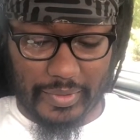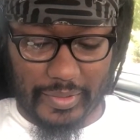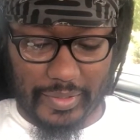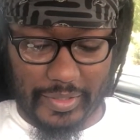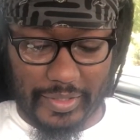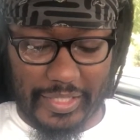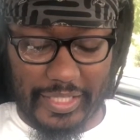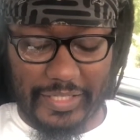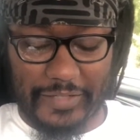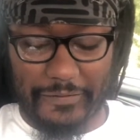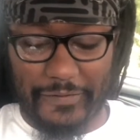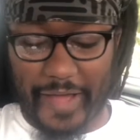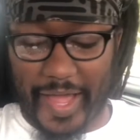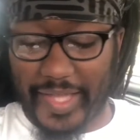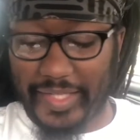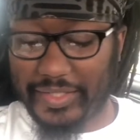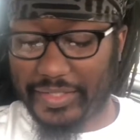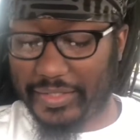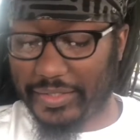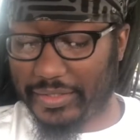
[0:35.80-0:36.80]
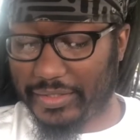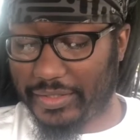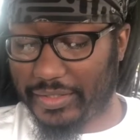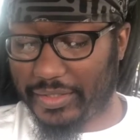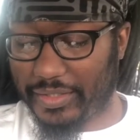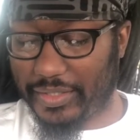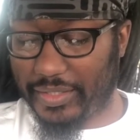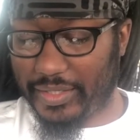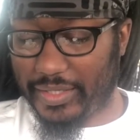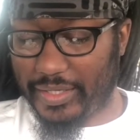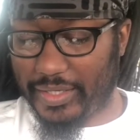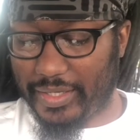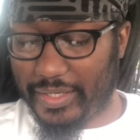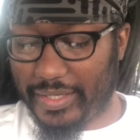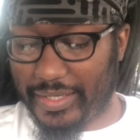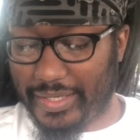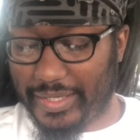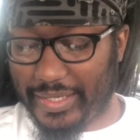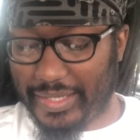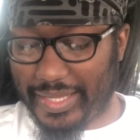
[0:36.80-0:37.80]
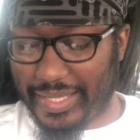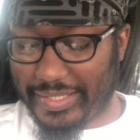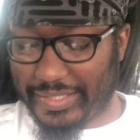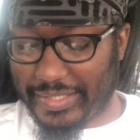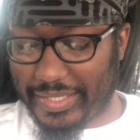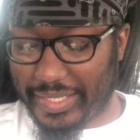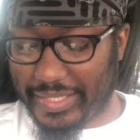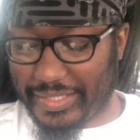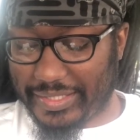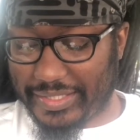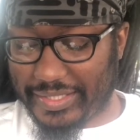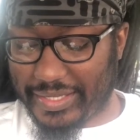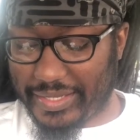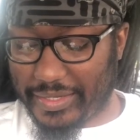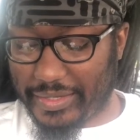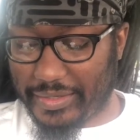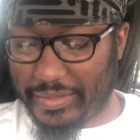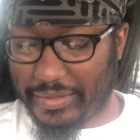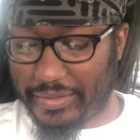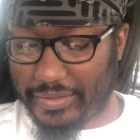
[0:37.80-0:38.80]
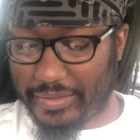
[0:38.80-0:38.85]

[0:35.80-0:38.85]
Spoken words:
this fight, it's the